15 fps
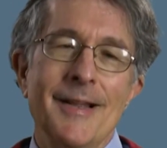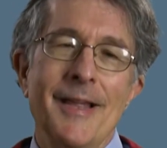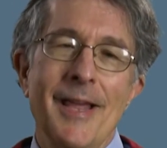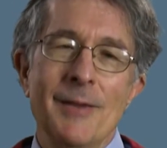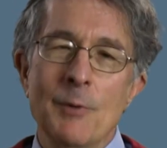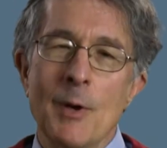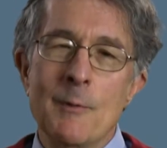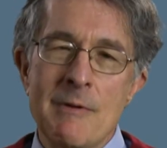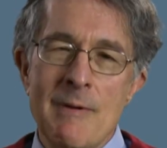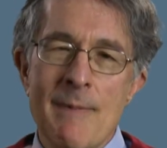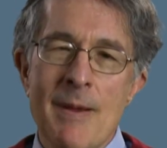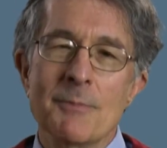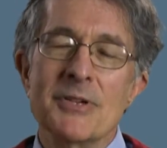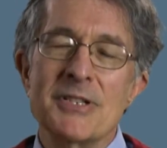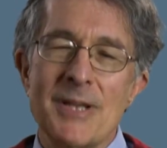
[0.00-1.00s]
And when we
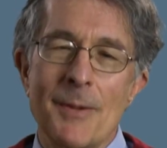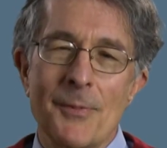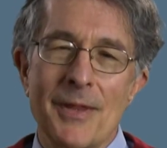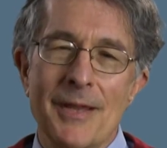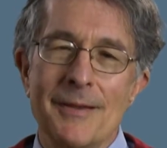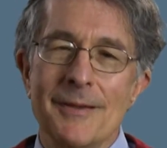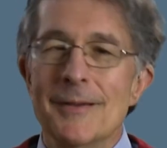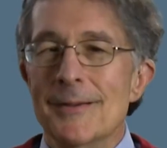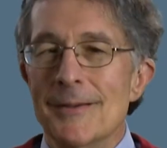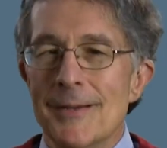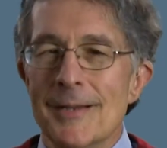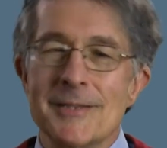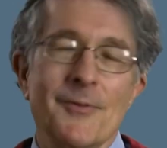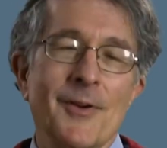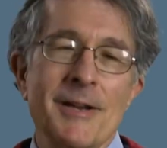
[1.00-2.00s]
remember something,
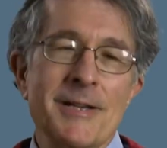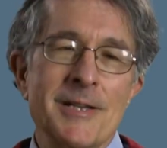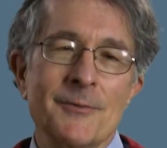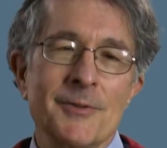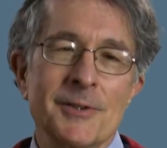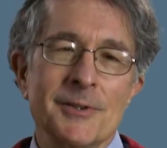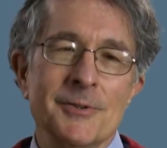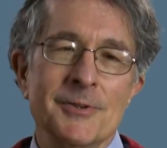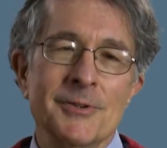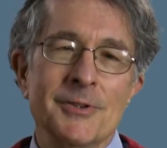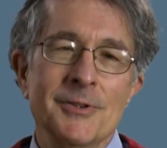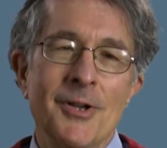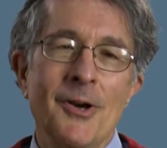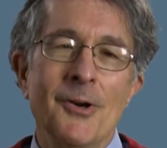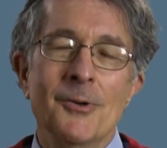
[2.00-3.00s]
it's very difficult to
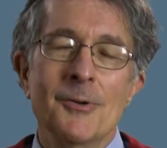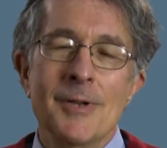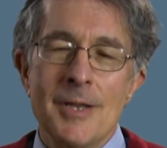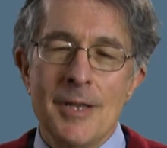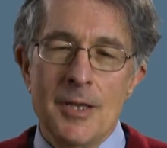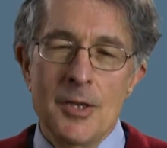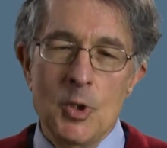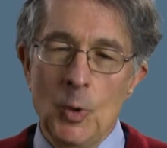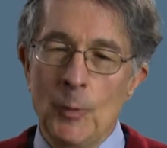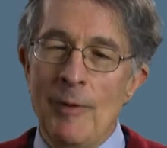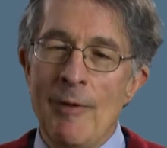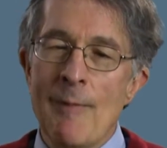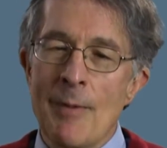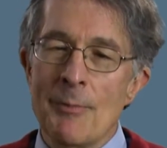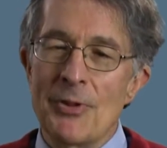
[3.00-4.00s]
know, do we
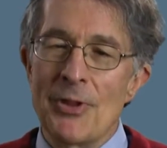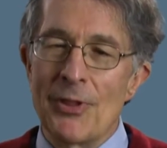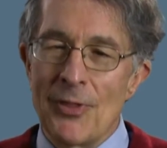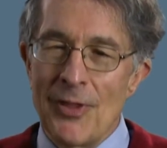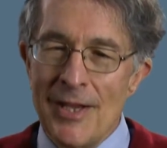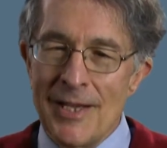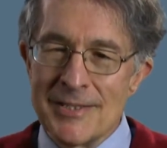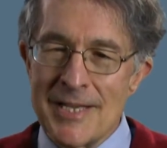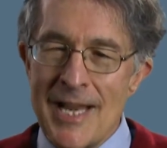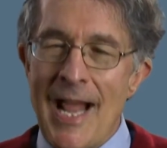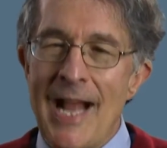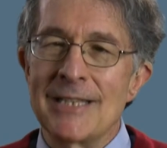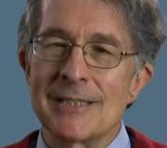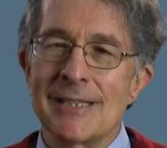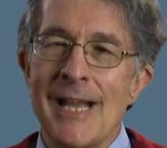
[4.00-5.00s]
remember the thing as it
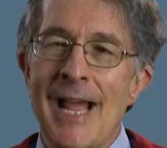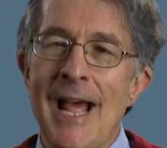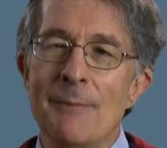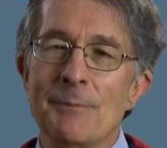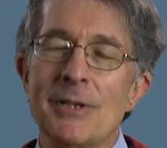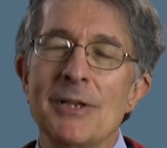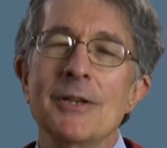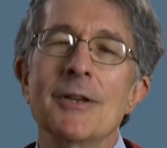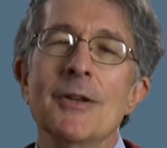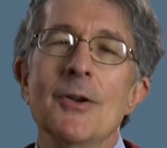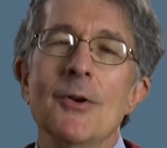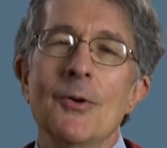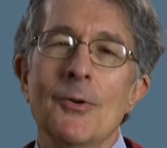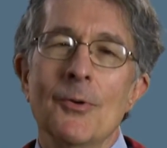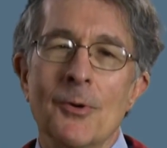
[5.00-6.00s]
actually happened,
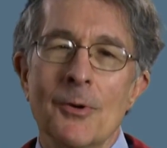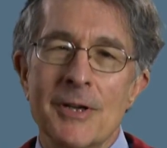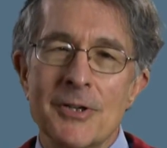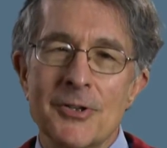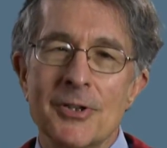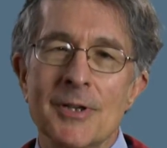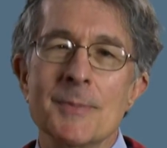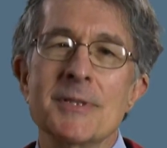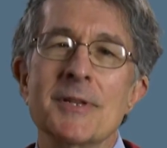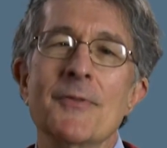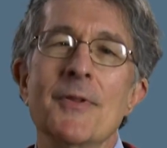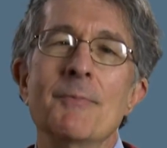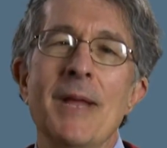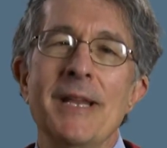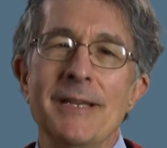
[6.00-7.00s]
or in terms of
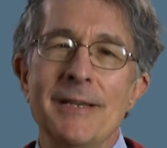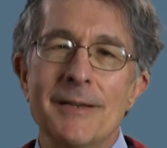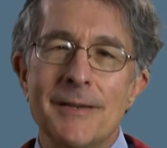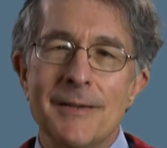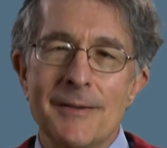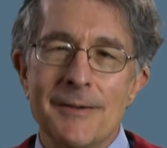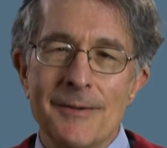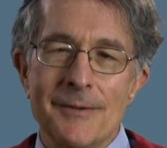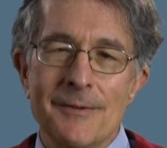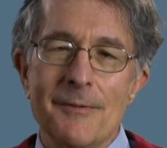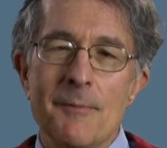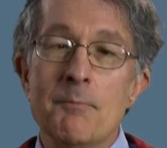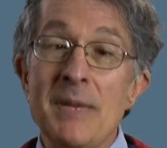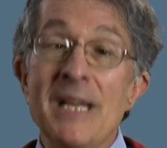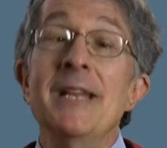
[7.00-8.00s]
the many
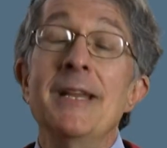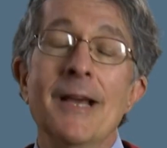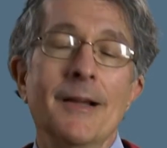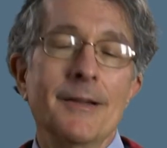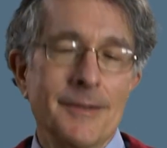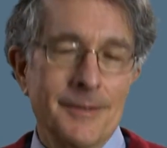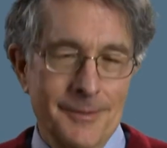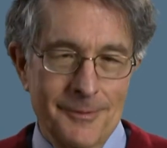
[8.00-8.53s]
media